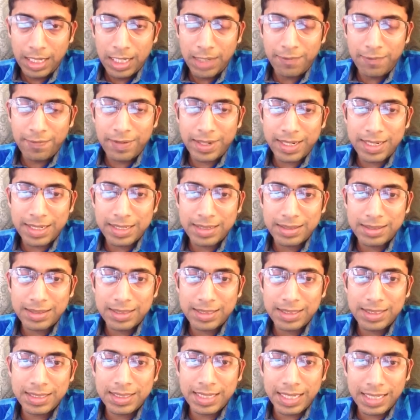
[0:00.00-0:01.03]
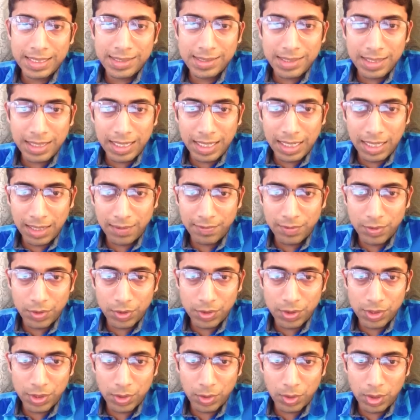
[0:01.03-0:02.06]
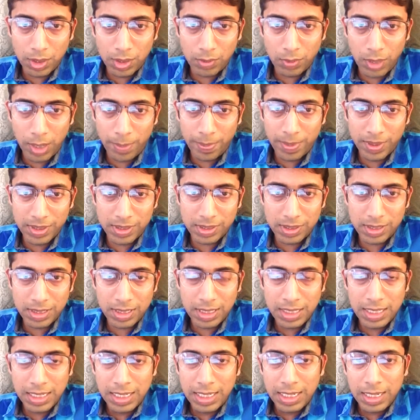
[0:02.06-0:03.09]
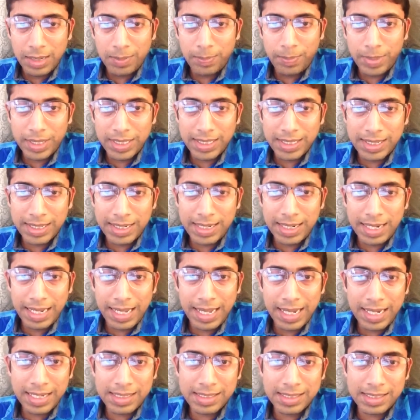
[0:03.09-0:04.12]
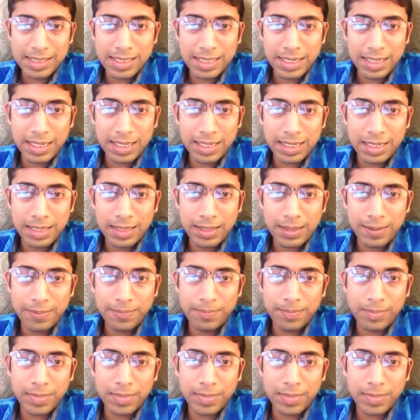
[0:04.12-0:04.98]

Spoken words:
If a country does have those nuclear weapons, but it lacks the